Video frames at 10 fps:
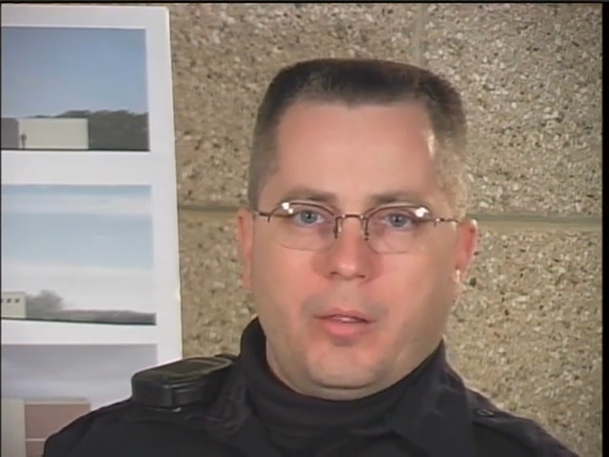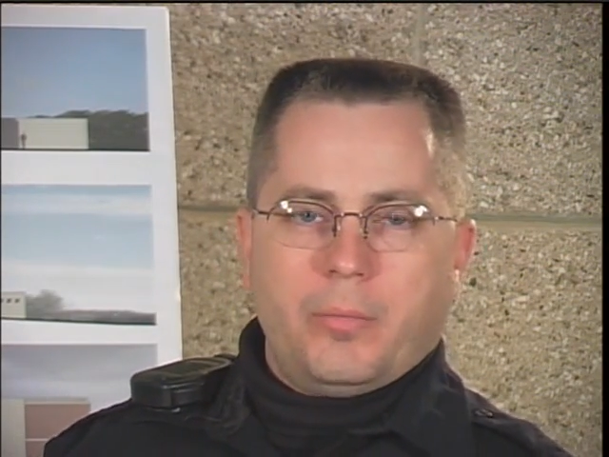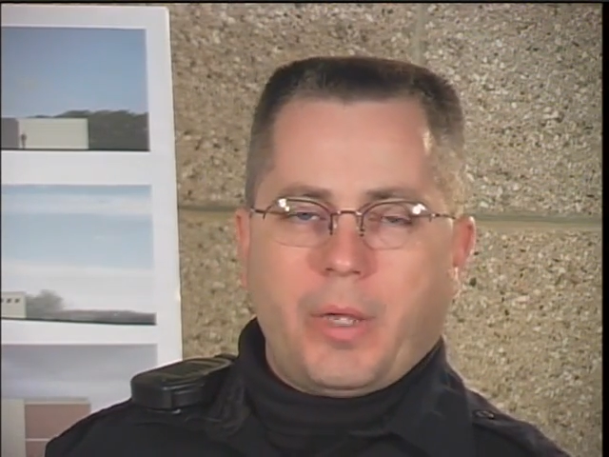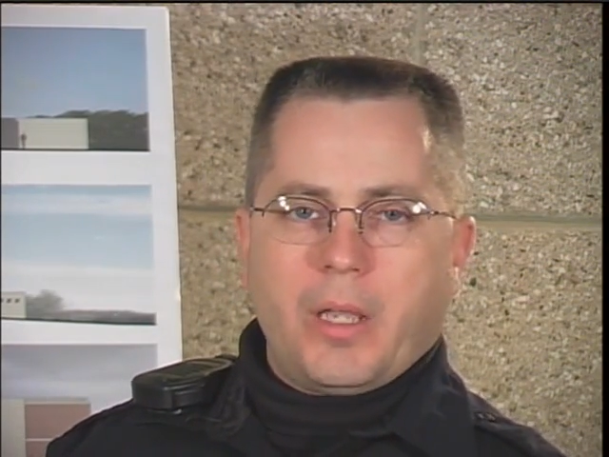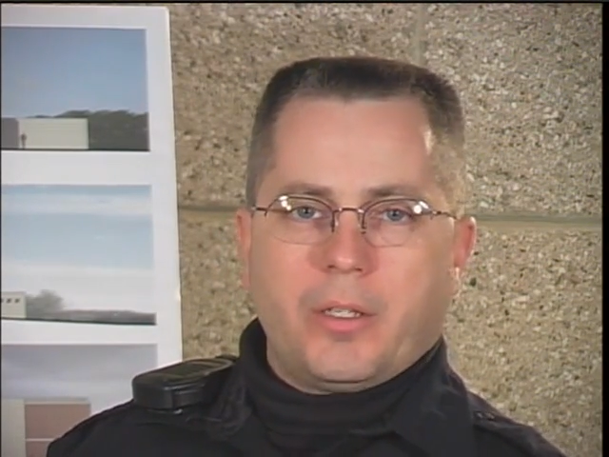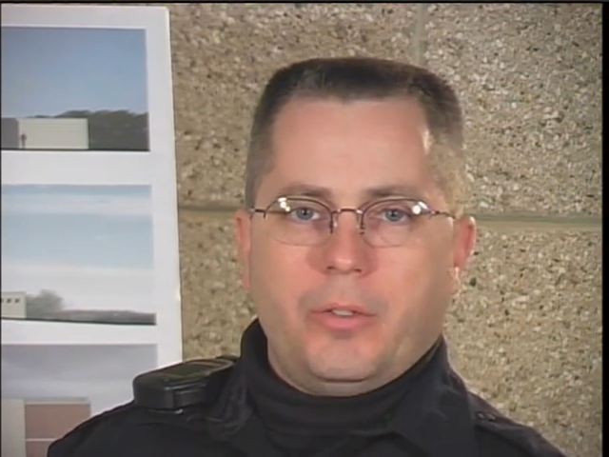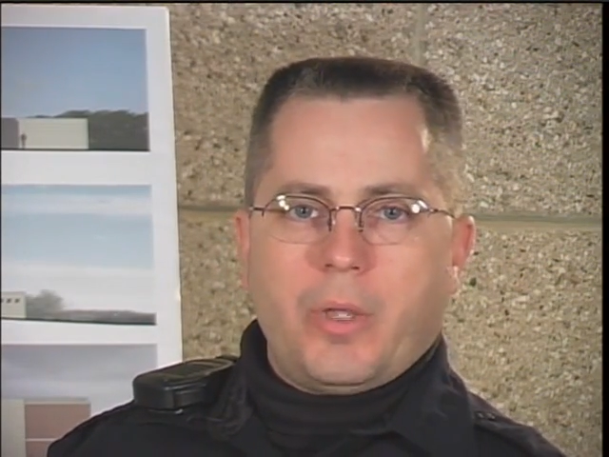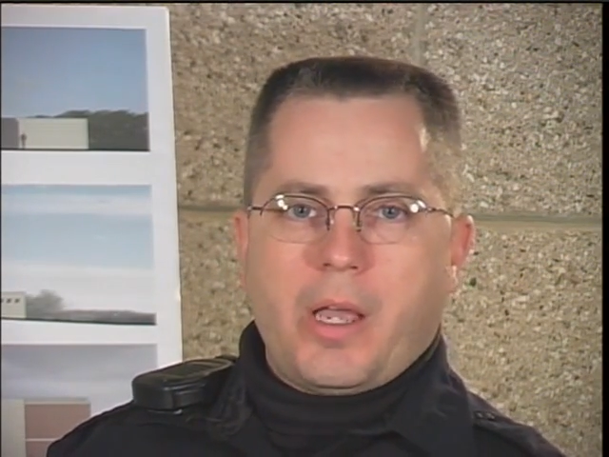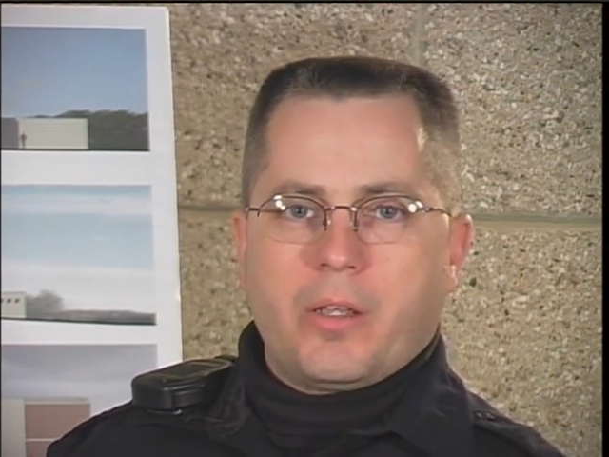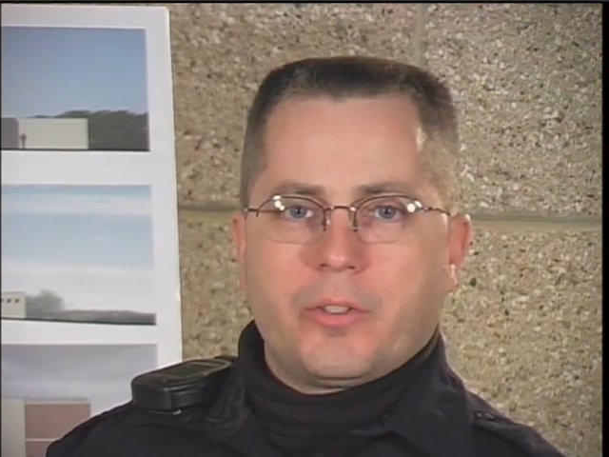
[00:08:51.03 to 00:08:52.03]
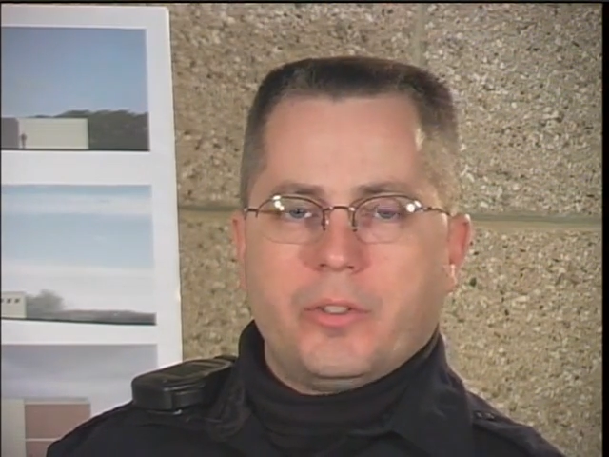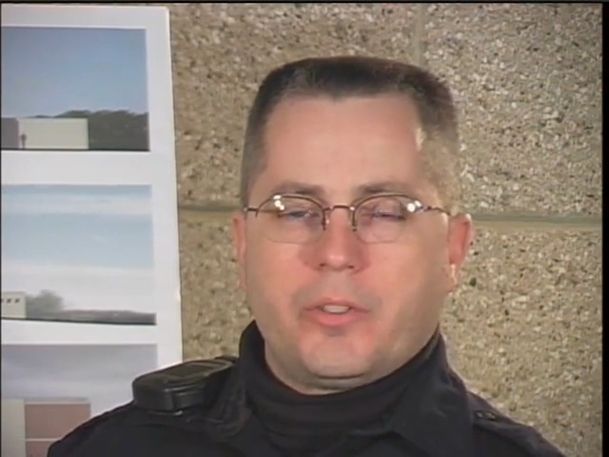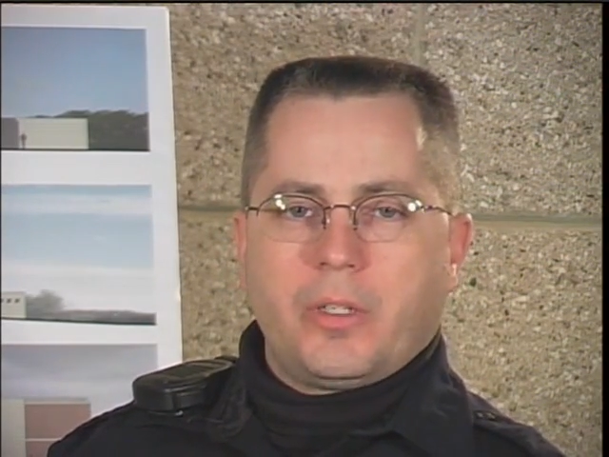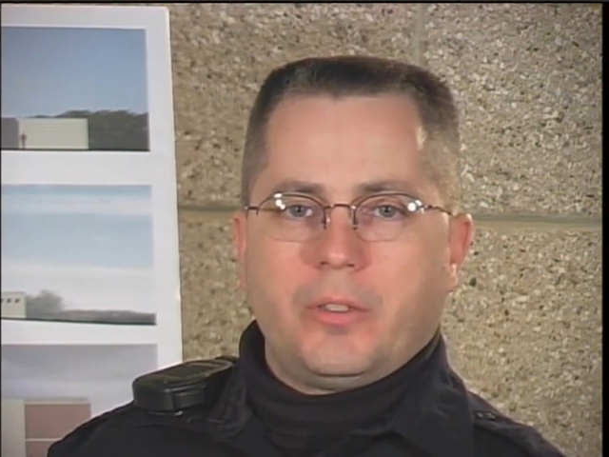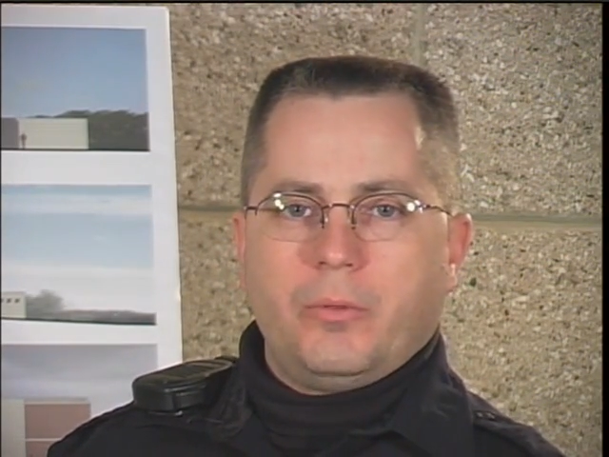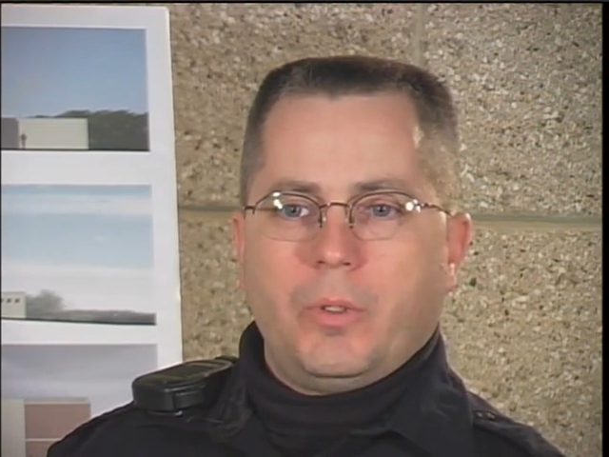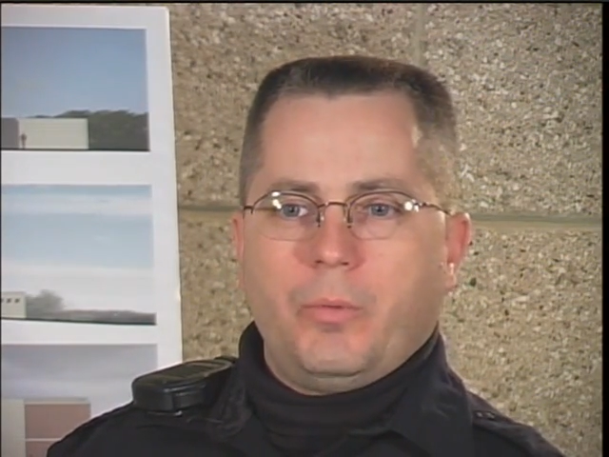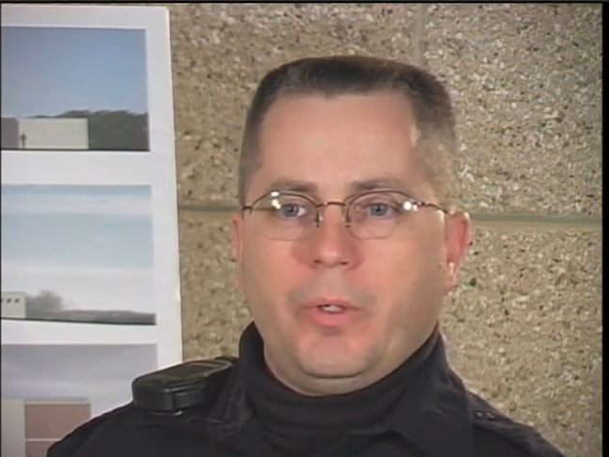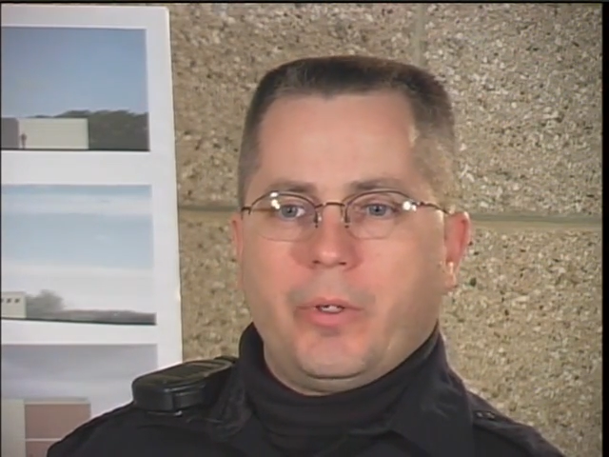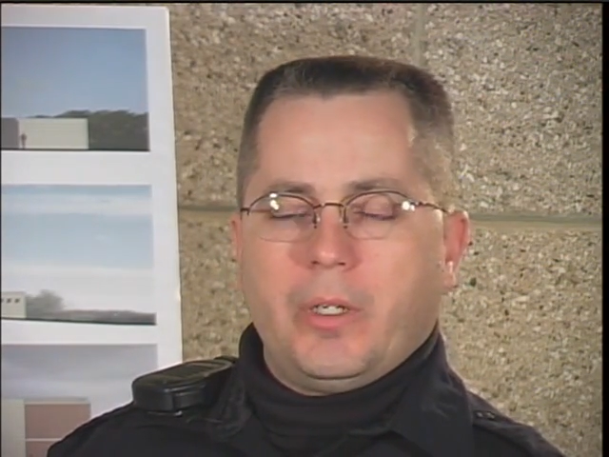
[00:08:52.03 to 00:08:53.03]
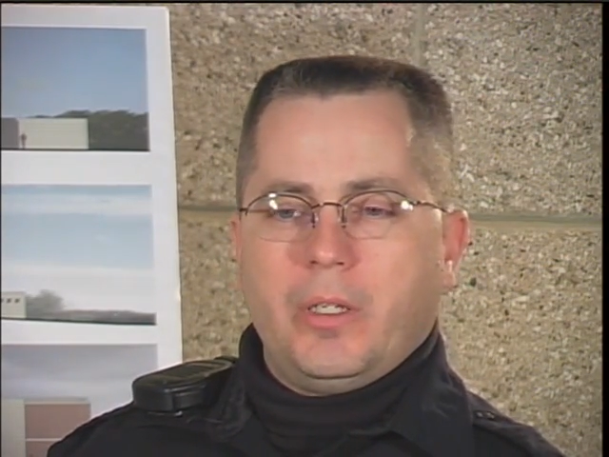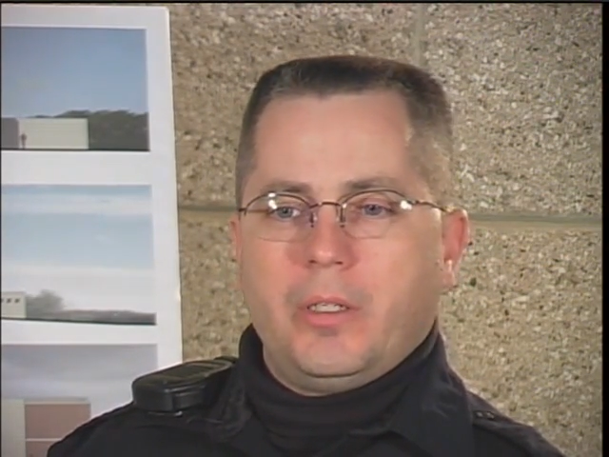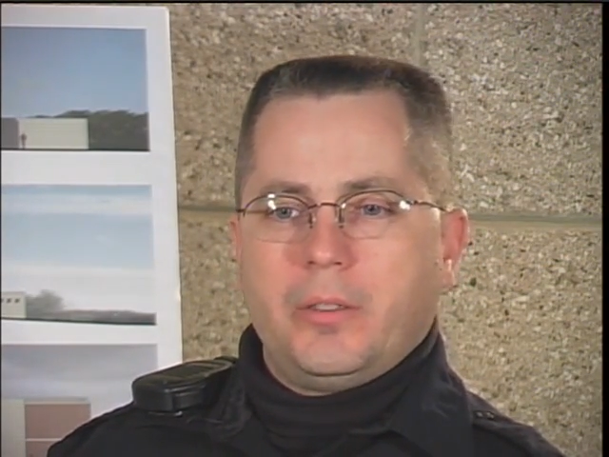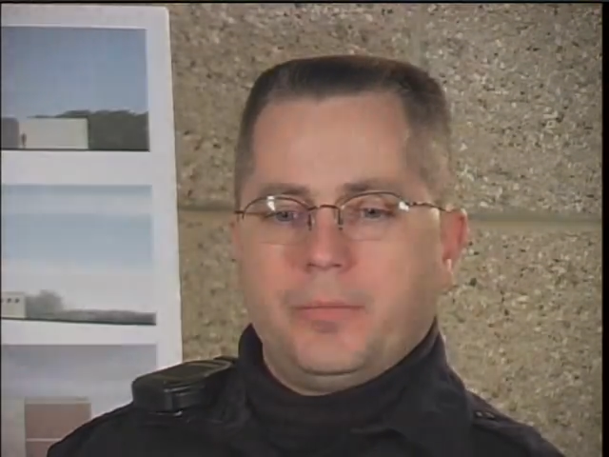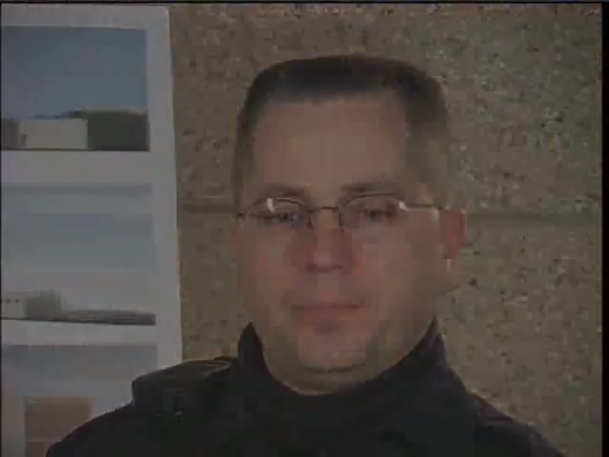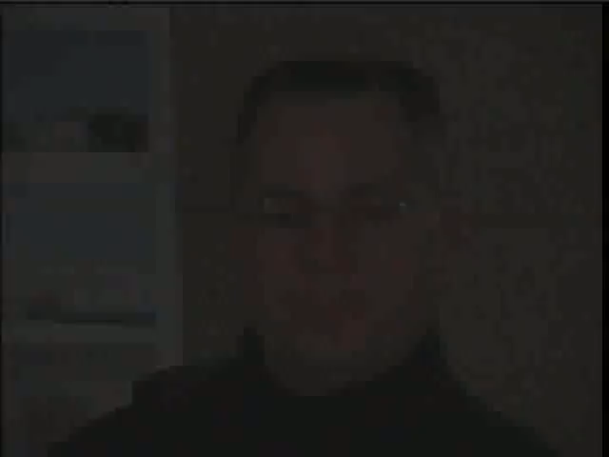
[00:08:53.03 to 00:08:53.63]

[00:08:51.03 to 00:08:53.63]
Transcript: buying a new house and selling the one we were in.